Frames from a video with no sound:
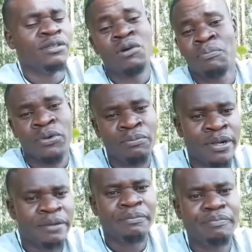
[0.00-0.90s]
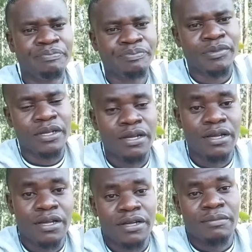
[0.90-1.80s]
no problem
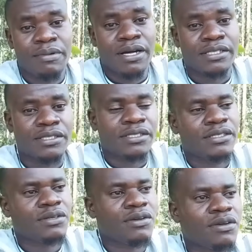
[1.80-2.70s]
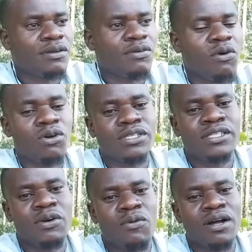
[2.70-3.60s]
but God is
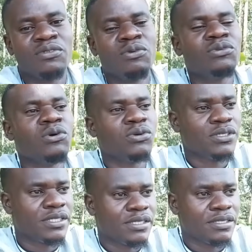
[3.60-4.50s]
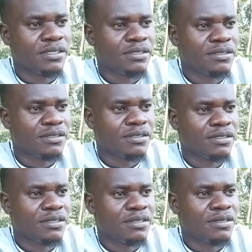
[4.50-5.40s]
the one who knows
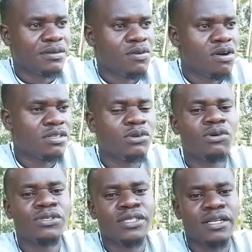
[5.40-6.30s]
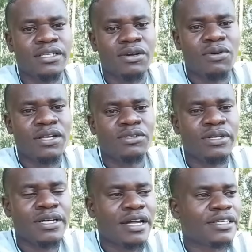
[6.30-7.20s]
God knows and the one
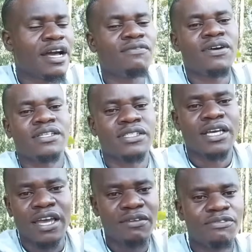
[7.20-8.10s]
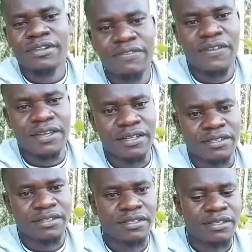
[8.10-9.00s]
who uncovers everything
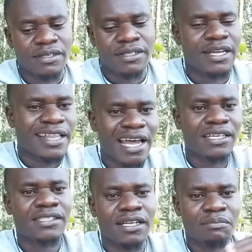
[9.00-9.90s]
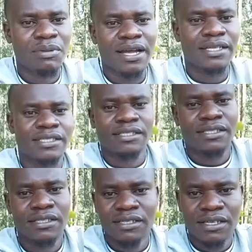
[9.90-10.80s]
the lies and plus
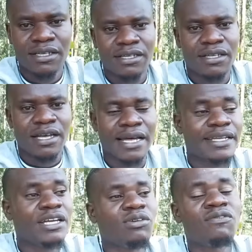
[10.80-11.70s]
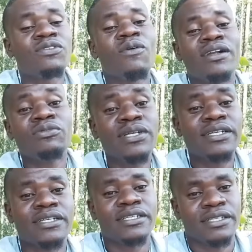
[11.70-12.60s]
and I know after one week
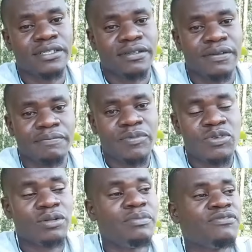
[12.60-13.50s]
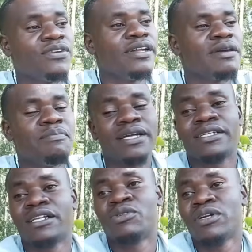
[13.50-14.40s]
she'll be feeling better
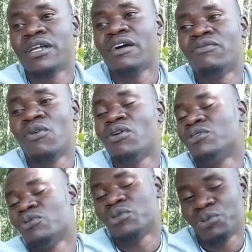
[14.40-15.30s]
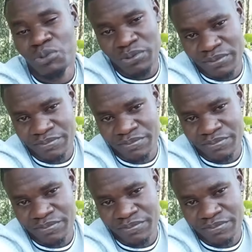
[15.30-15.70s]
and she'll have gone to school